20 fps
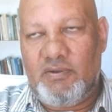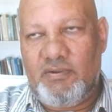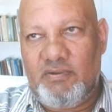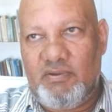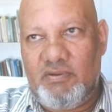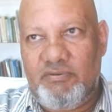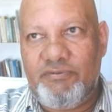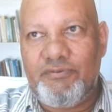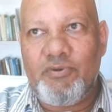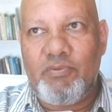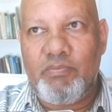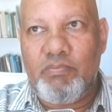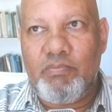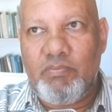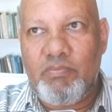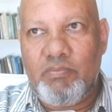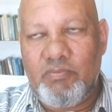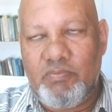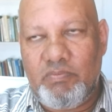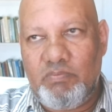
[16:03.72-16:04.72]
for
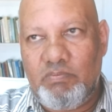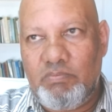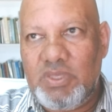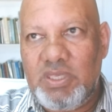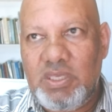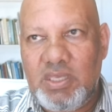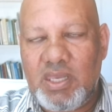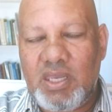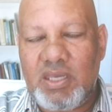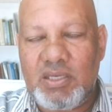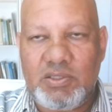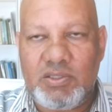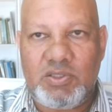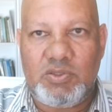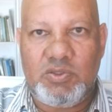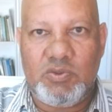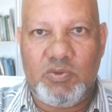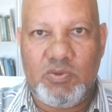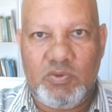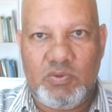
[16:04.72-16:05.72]
me and
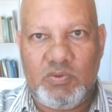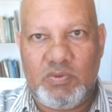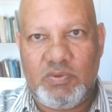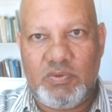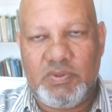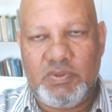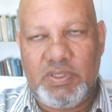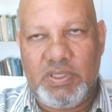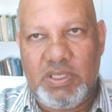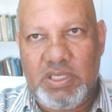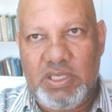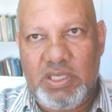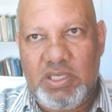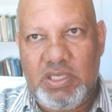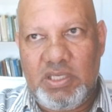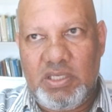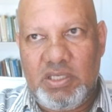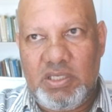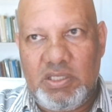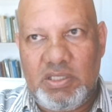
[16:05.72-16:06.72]
you
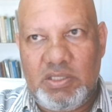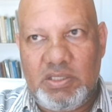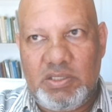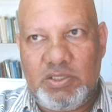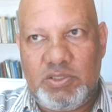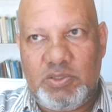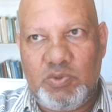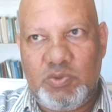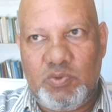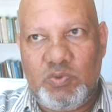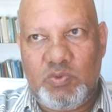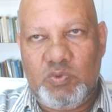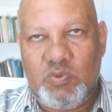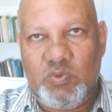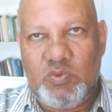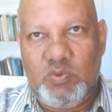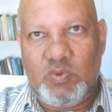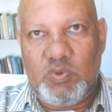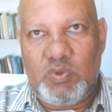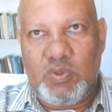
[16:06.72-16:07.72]

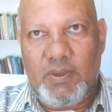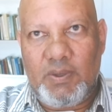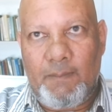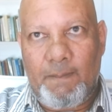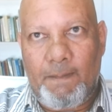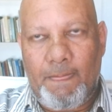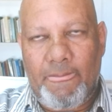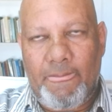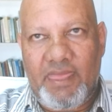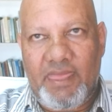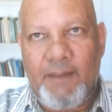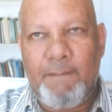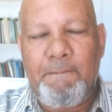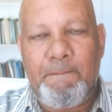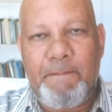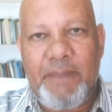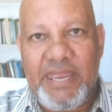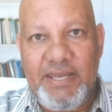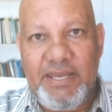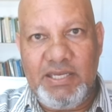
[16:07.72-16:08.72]
to
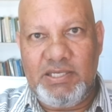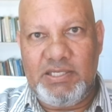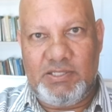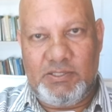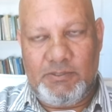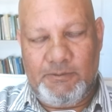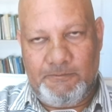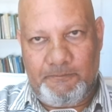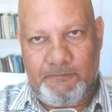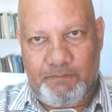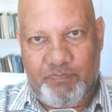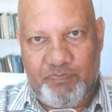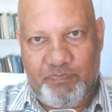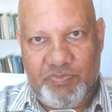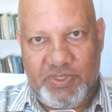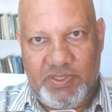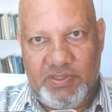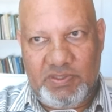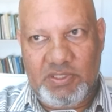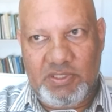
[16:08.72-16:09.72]
abandon
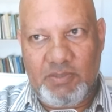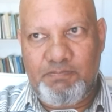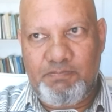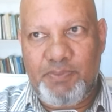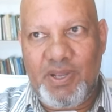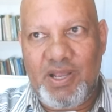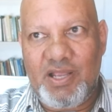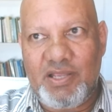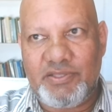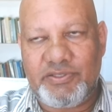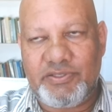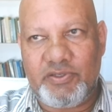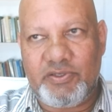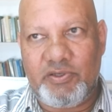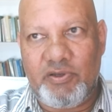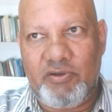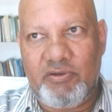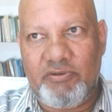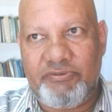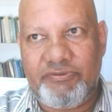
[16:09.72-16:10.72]
the path
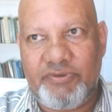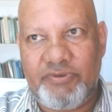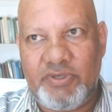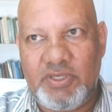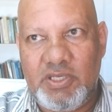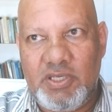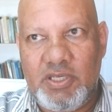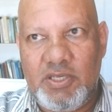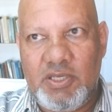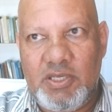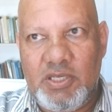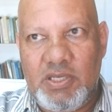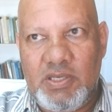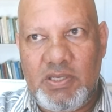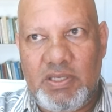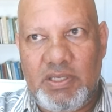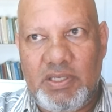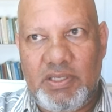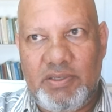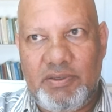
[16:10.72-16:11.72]
of
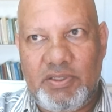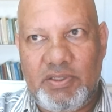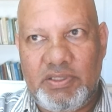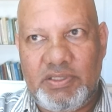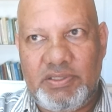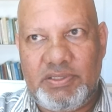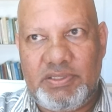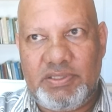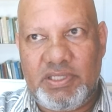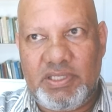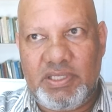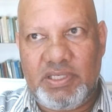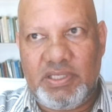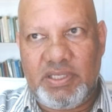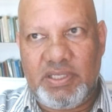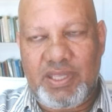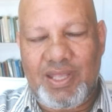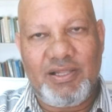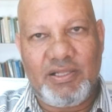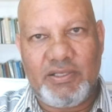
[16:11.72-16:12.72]
the
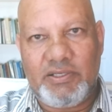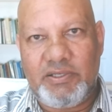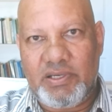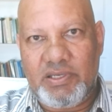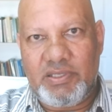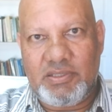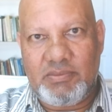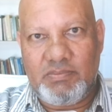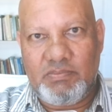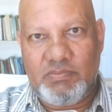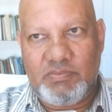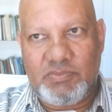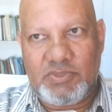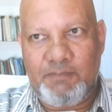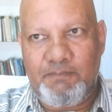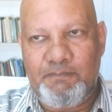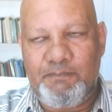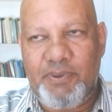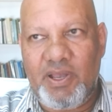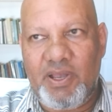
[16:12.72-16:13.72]
algorithm, the
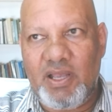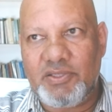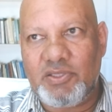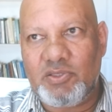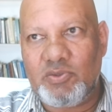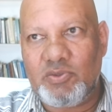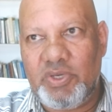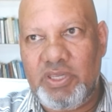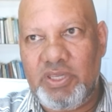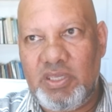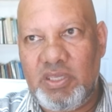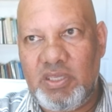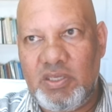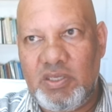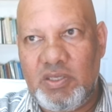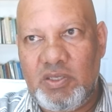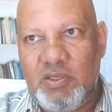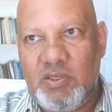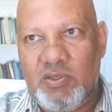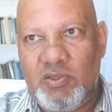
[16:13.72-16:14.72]
pathway
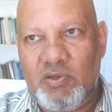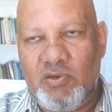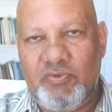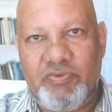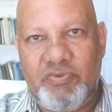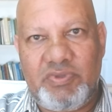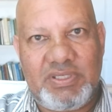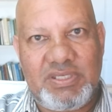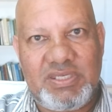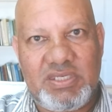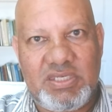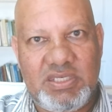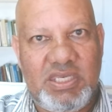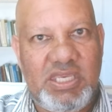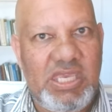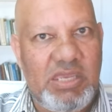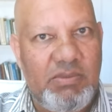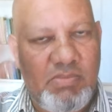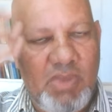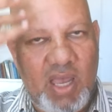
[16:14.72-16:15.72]
of the
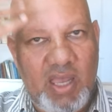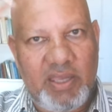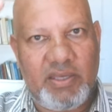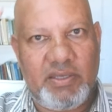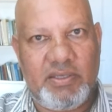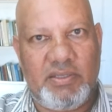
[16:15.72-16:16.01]
schema,